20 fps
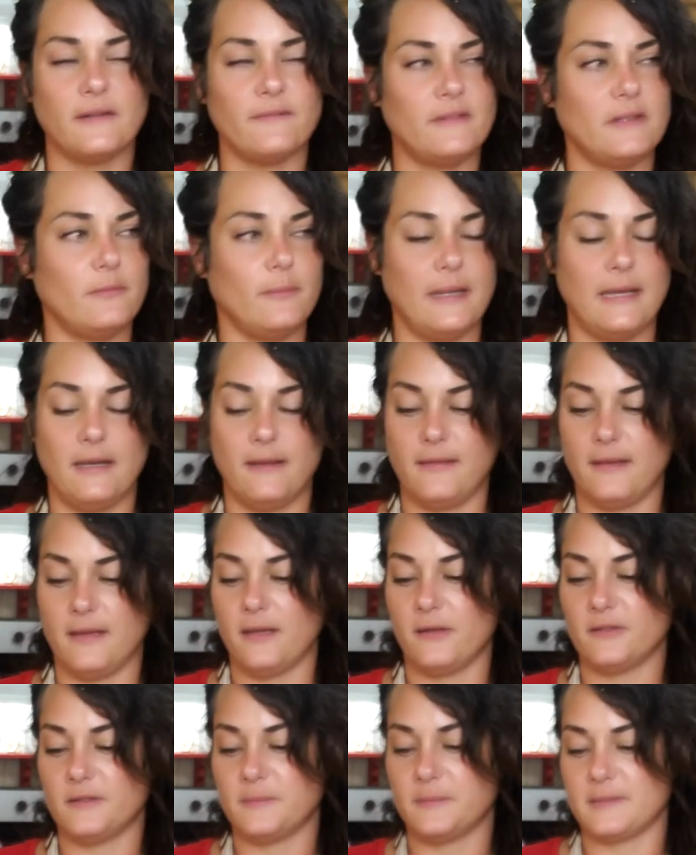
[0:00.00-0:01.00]
I've never made
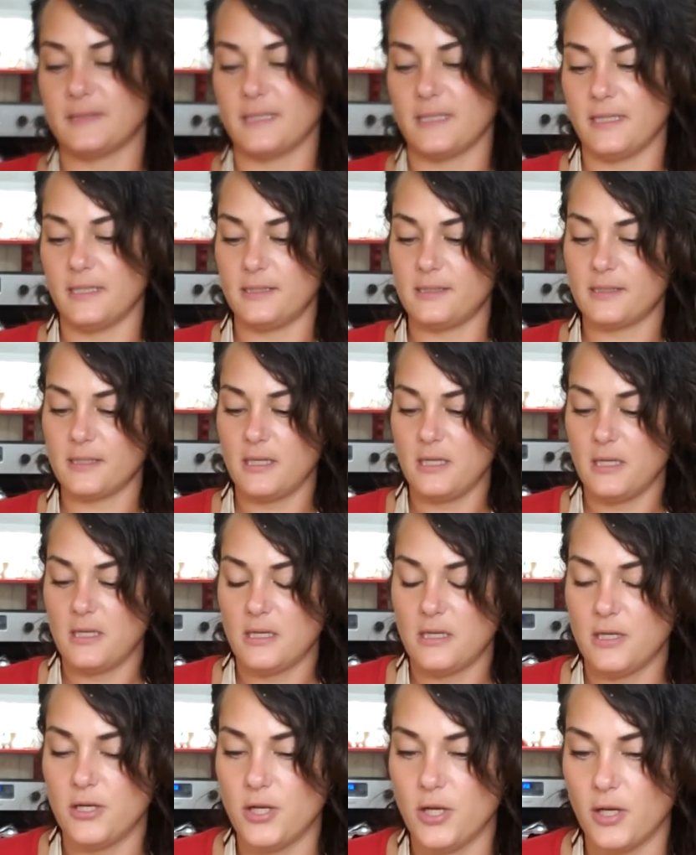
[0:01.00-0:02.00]
anything else besides
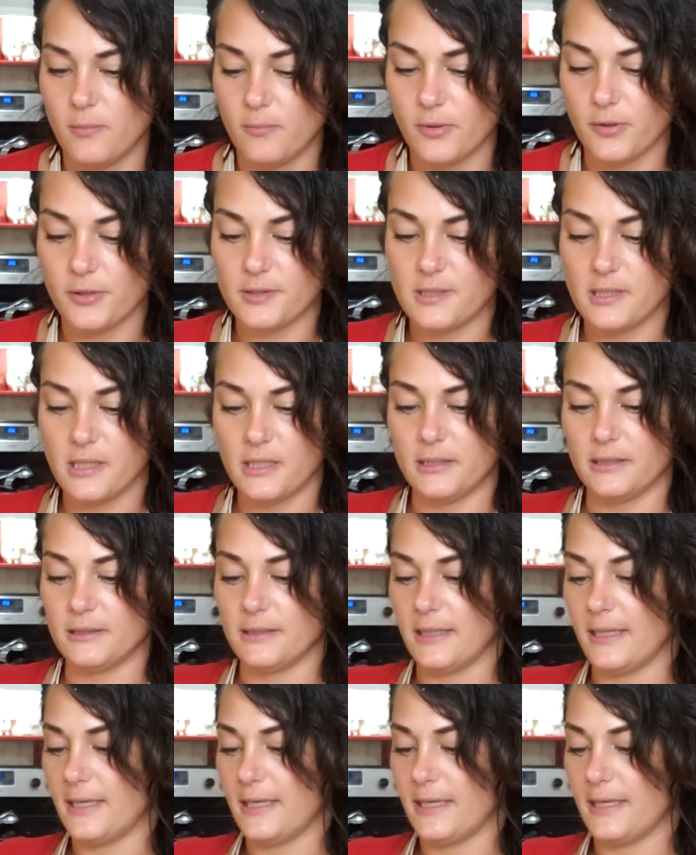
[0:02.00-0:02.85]
numbers and